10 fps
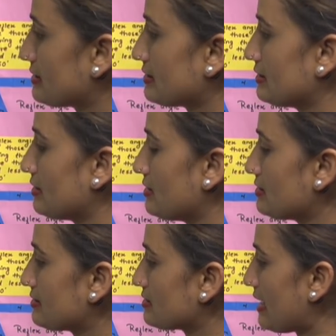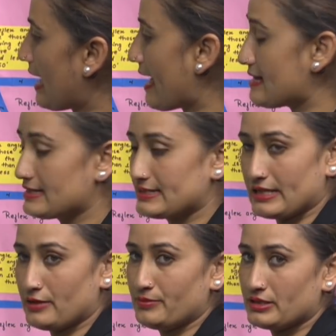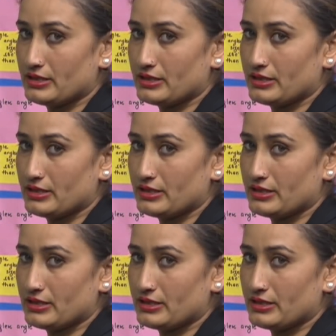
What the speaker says: is in a L shape.